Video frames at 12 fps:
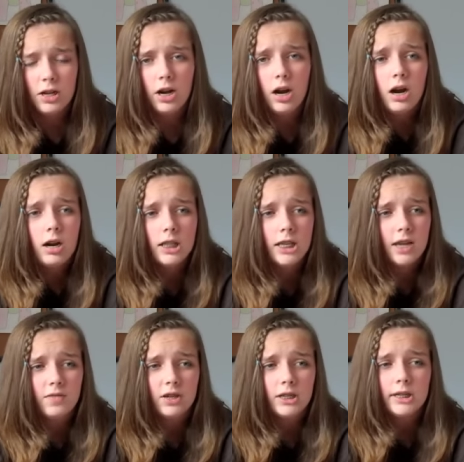There are hardly
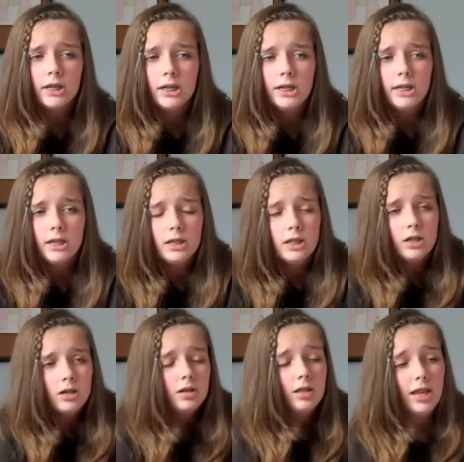ever
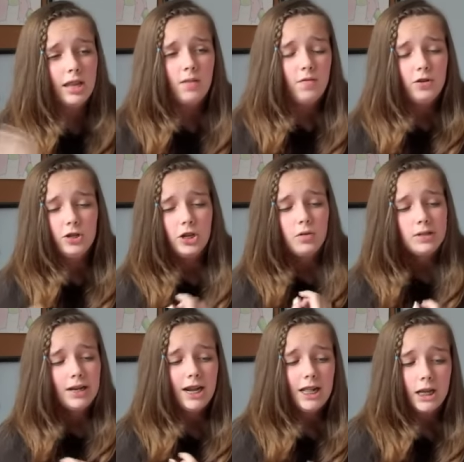there, like for shows
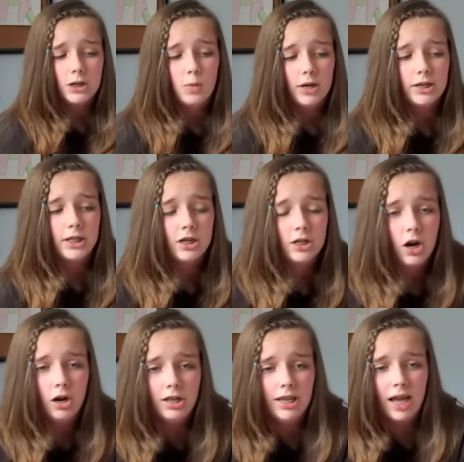that I like to watch, there's
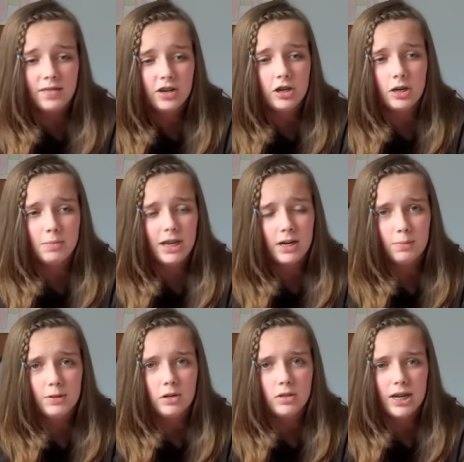hardly ever going to be an
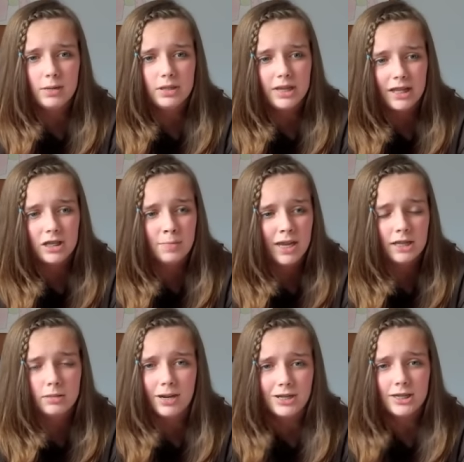episode that upsets me
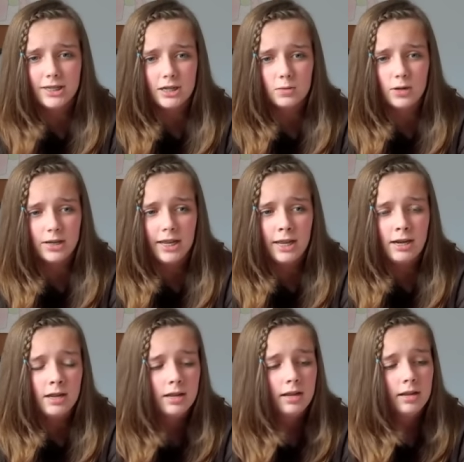as much as this one did.